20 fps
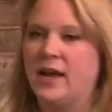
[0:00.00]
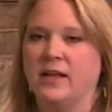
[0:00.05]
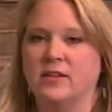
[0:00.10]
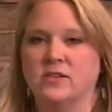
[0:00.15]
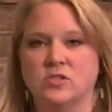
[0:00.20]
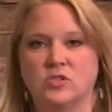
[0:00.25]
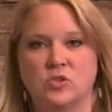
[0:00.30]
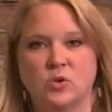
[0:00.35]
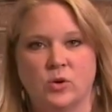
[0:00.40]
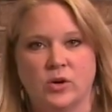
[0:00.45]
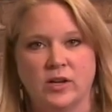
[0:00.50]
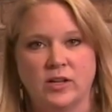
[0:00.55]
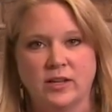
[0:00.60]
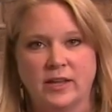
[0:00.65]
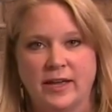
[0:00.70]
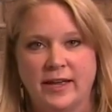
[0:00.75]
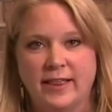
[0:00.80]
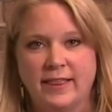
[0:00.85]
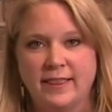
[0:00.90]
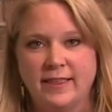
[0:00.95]
and store it
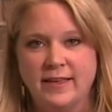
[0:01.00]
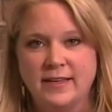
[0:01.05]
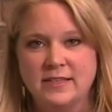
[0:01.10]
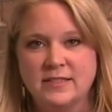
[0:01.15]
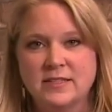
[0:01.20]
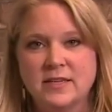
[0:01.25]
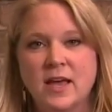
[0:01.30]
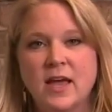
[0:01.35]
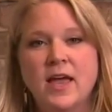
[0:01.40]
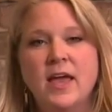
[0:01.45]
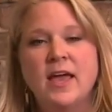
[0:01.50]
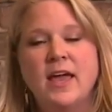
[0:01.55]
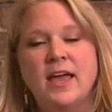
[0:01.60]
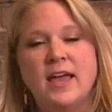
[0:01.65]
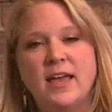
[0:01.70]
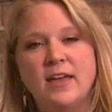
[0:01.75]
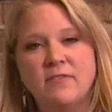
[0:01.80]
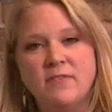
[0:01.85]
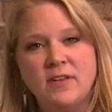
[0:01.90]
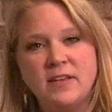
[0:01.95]
like this.
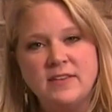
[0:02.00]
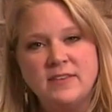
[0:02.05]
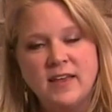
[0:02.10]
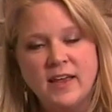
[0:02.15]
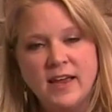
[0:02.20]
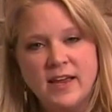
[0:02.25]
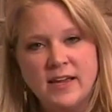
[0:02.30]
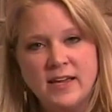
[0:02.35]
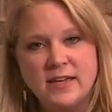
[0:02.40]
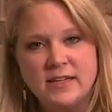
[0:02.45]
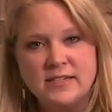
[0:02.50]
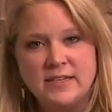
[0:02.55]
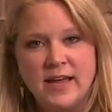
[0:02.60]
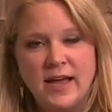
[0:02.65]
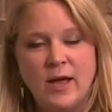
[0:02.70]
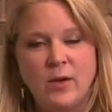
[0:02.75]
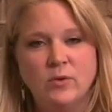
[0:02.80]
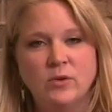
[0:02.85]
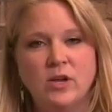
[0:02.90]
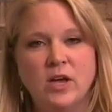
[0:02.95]
If it's hanging
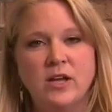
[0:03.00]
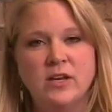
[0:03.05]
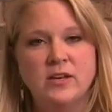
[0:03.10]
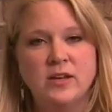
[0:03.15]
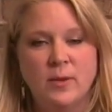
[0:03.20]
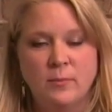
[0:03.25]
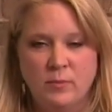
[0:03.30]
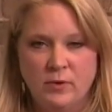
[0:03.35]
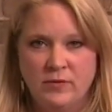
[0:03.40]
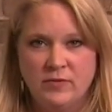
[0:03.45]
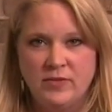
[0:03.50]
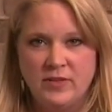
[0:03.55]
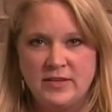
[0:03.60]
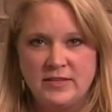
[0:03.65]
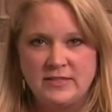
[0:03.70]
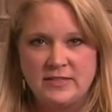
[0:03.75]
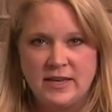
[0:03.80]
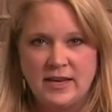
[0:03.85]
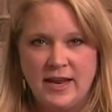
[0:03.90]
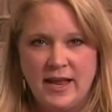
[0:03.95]
down, a number of
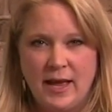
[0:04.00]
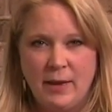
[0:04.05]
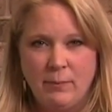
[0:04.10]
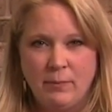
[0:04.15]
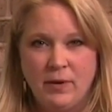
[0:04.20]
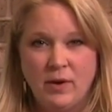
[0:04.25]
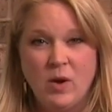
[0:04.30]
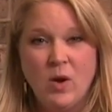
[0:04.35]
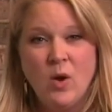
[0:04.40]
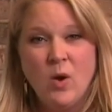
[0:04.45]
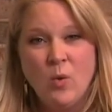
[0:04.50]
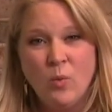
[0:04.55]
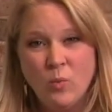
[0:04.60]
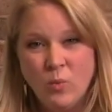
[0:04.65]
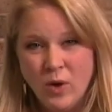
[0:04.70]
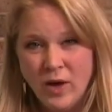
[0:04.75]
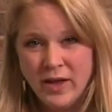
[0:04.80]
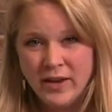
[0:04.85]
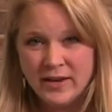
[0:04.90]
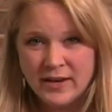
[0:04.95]
things can happen.
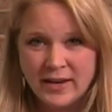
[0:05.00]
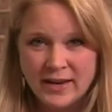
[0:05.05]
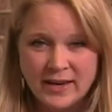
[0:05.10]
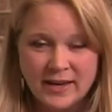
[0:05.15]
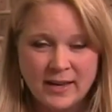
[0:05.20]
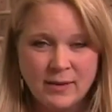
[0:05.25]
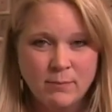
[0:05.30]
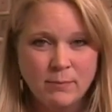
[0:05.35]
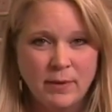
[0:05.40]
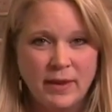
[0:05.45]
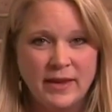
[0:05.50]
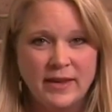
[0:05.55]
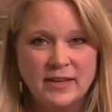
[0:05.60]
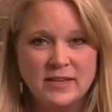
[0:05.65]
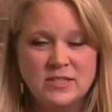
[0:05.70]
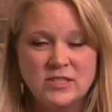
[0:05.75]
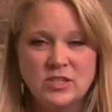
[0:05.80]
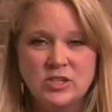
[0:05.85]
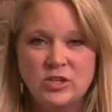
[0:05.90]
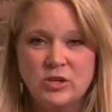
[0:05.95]
One, it can bang
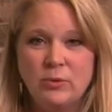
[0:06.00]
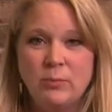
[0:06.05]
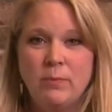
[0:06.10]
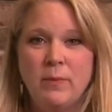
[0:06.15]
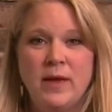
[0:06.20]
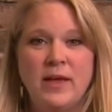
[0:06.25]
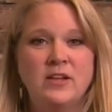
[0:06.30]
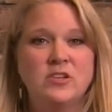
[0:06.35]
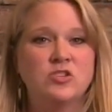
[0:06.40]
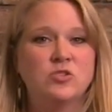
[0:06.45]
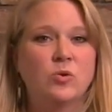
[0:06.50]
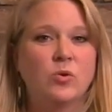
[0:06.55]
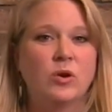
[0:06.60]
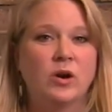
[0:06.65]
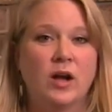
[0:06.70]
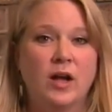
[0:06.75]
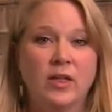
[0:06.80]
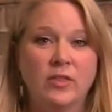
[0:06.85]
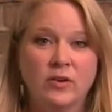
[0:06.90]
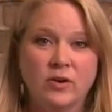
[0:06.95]
into your bench
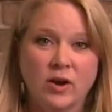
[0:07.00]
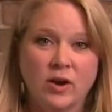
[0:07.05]
or other